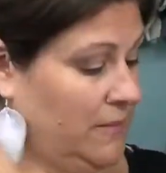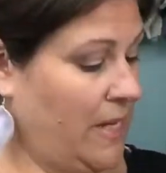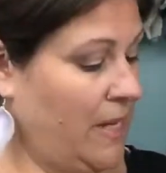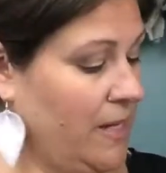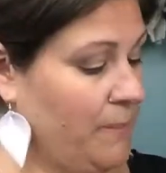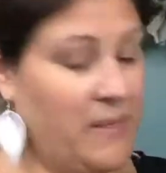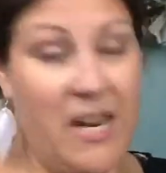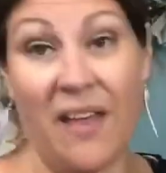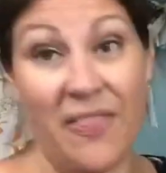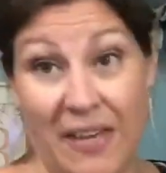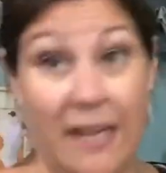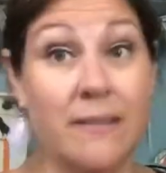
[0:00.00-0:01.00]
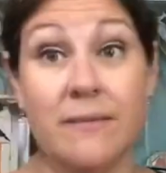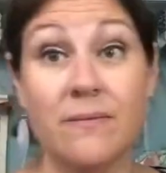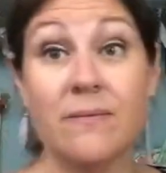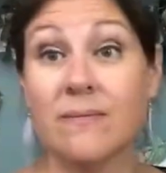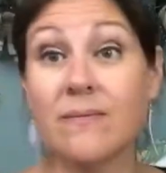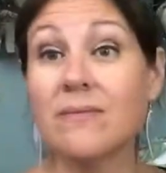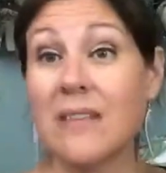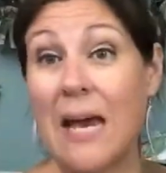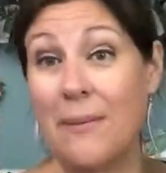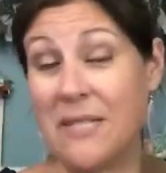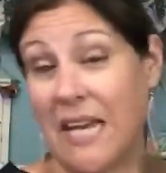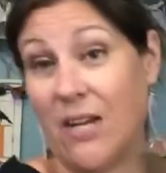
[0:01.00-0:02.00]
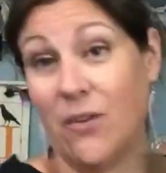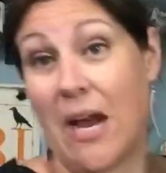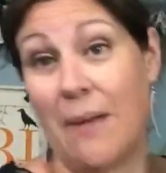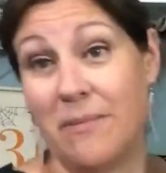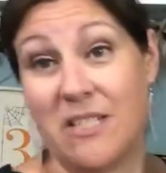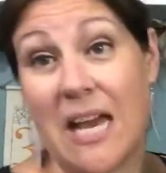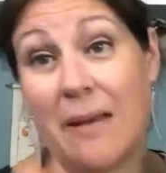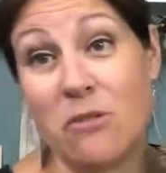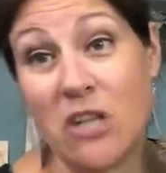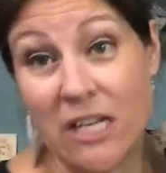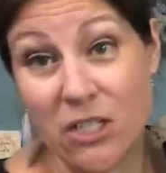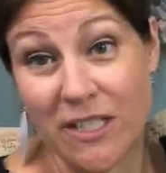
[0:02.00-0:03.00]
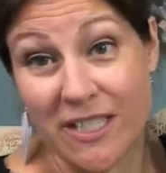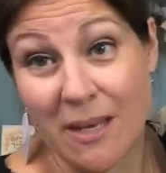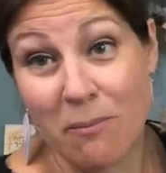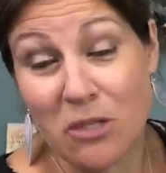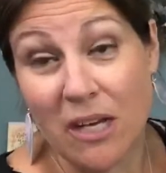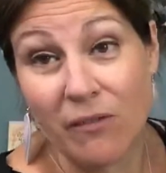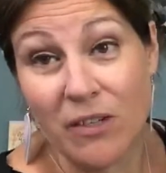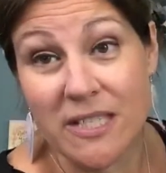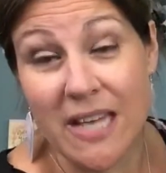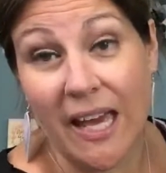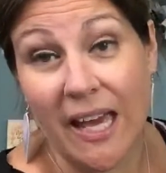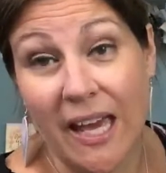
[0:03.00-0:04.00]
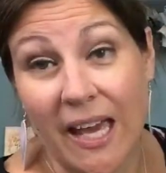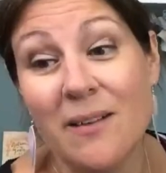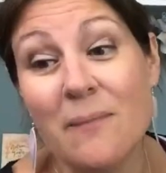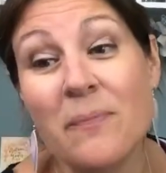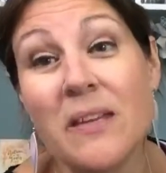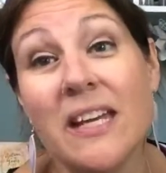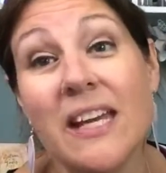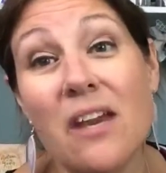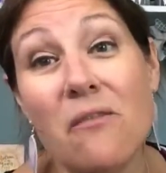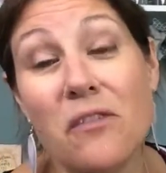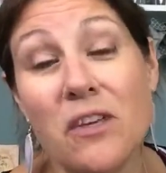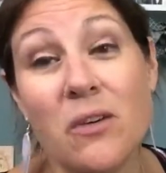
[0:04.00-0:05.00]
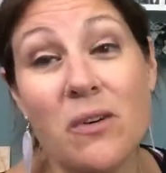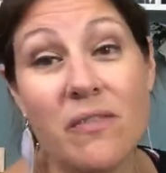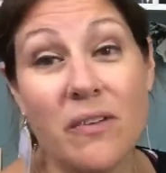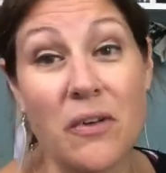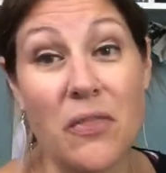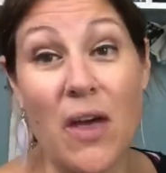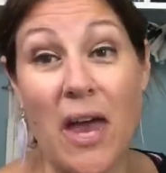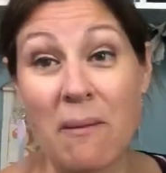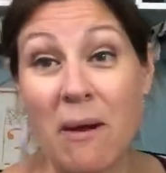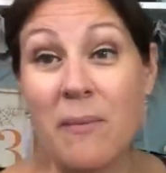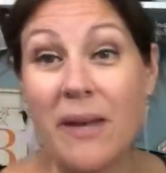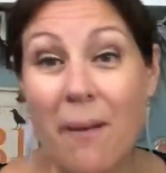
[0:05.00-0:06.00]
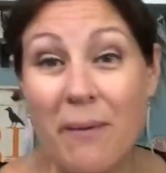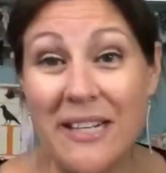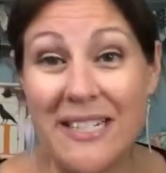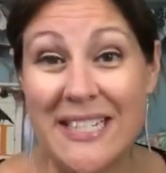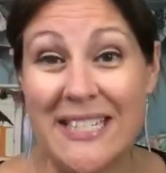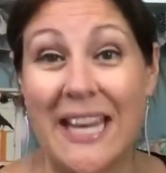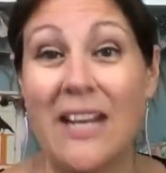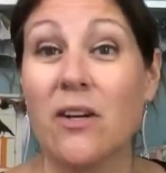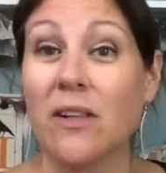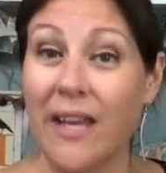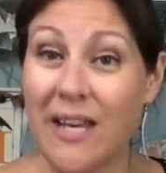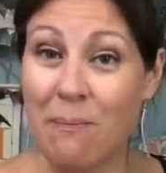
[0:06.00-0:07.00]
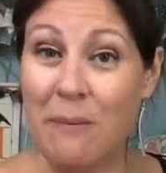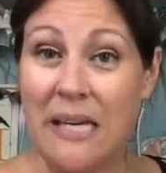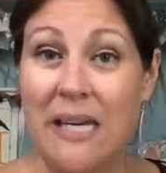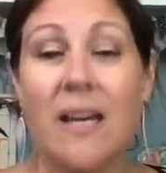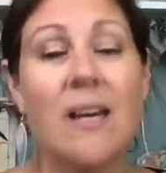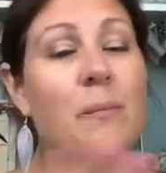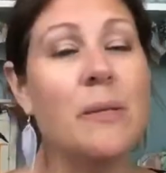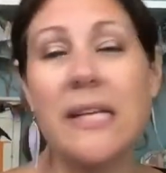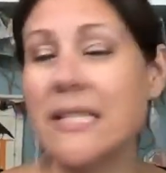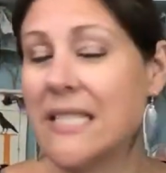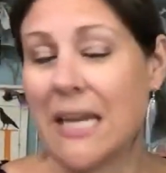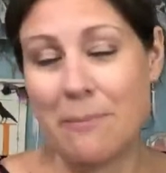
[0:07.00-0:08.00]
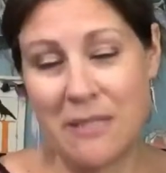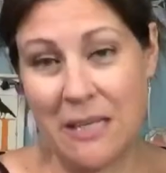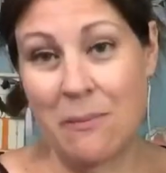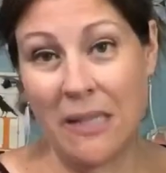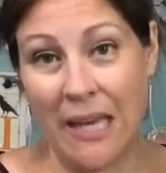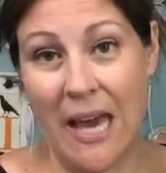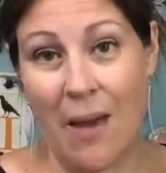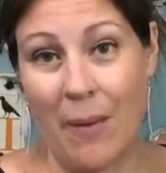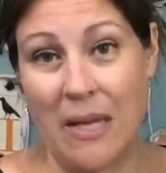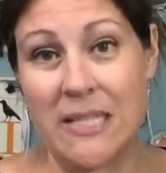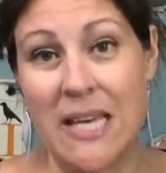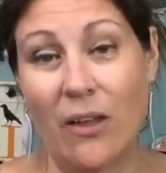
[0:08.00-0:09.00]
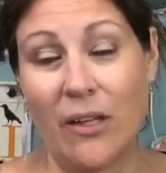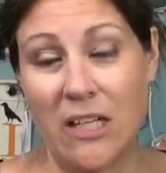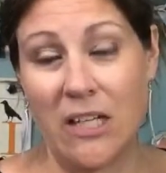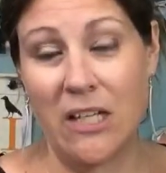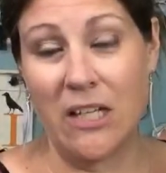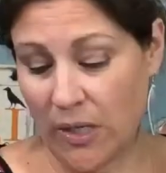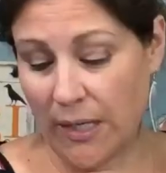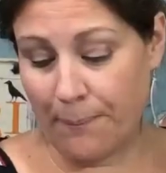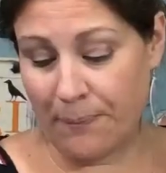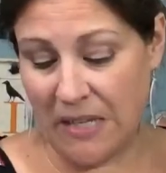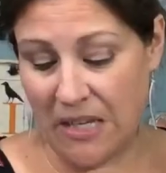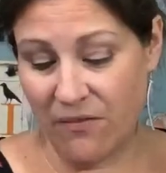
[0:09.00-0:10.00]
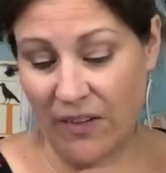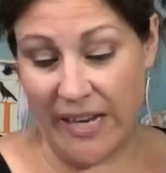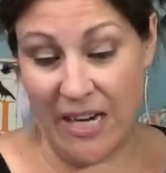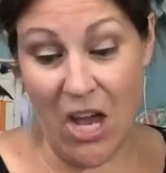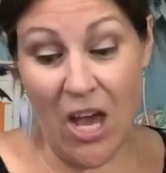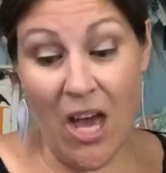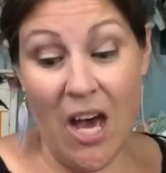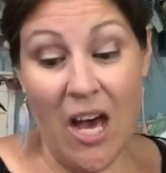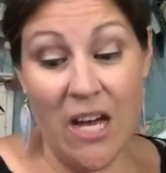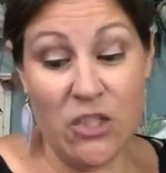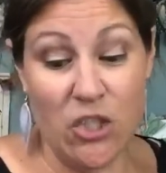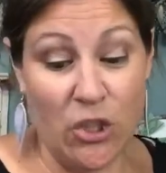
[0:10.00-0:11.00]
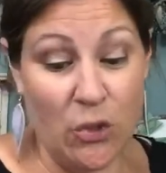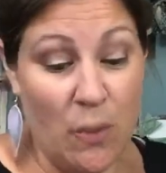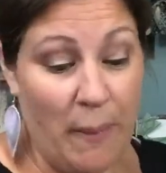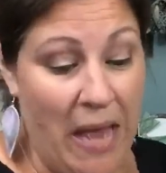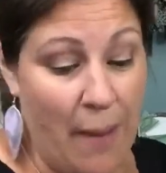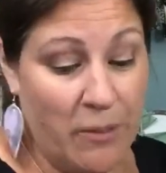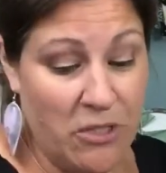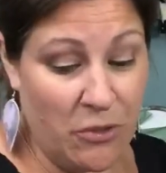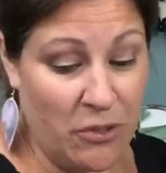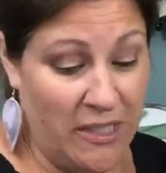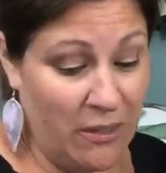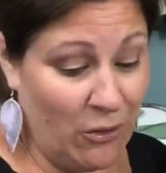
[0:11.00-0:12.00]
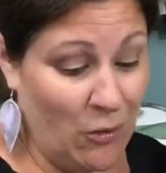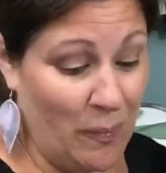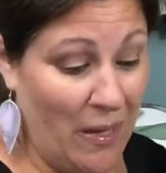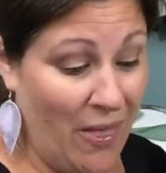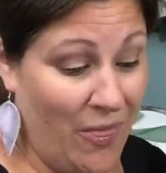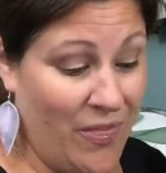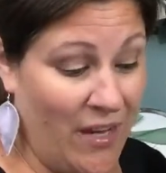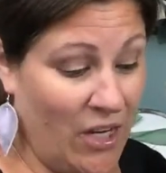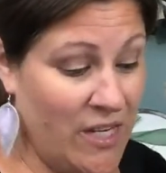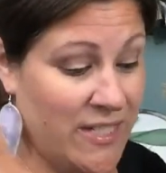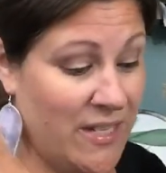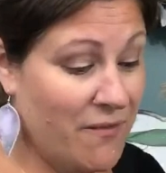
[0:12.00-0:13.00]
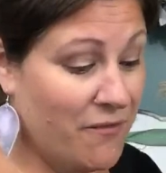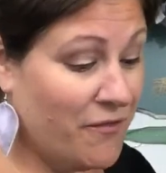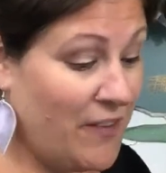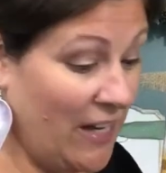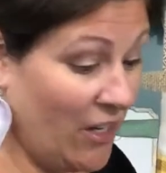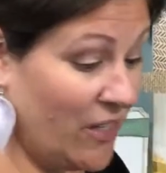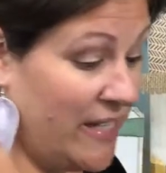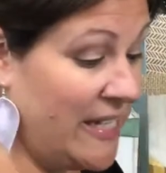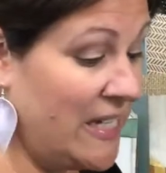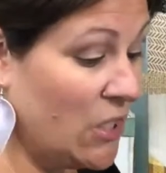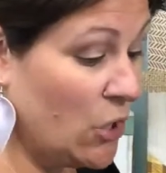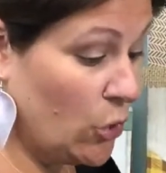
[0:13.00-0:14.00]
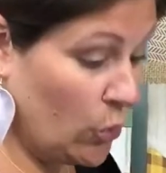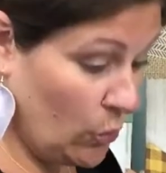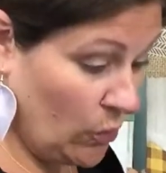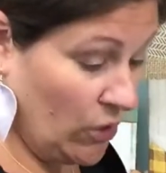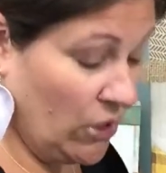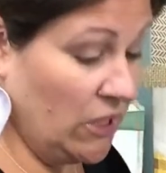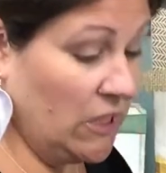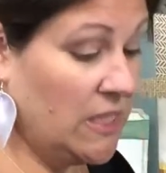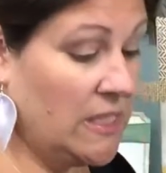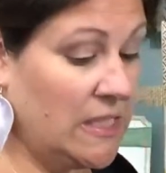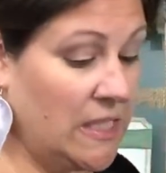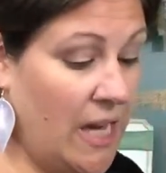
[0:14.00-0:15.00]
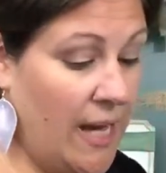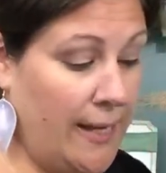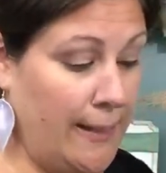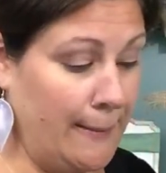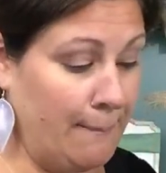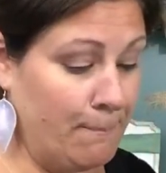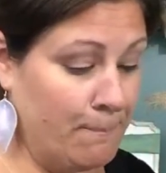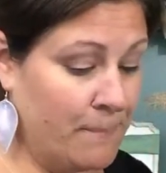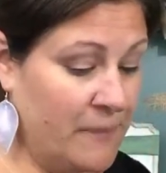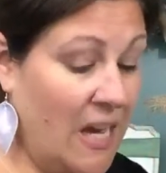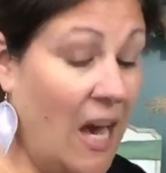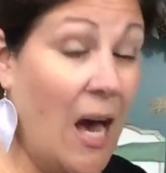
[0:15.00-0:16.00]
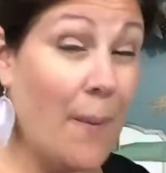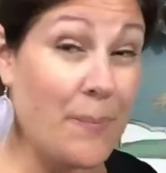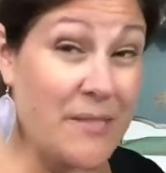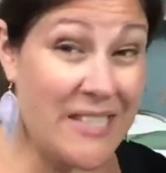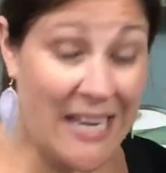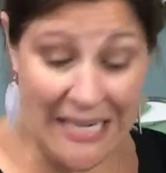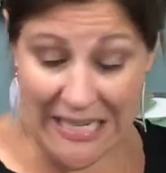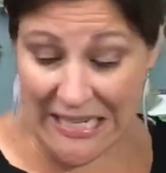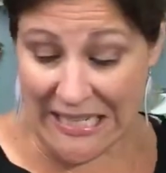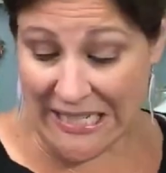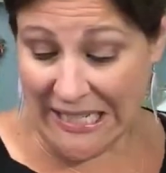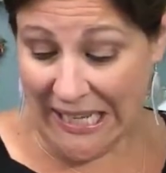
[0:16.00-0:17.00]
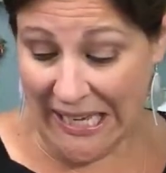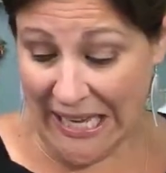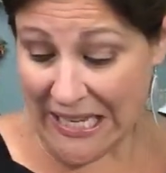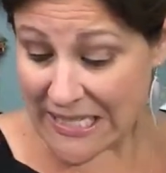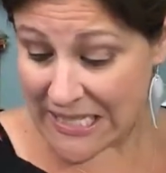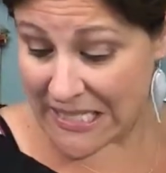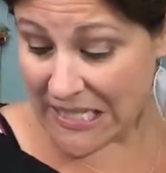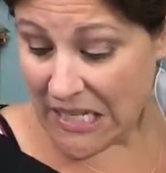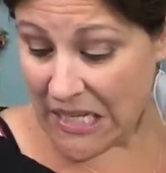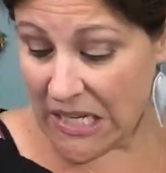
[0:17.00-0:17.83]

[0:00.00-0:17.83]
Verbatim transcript: um, nothing, I'm, dig I'm, I'm changing the subject for a second. If you have ever thought about becoming a designer like me, please type team in the comments. I'll get you an invite to my opportunity group. There is a very cool um, updated kit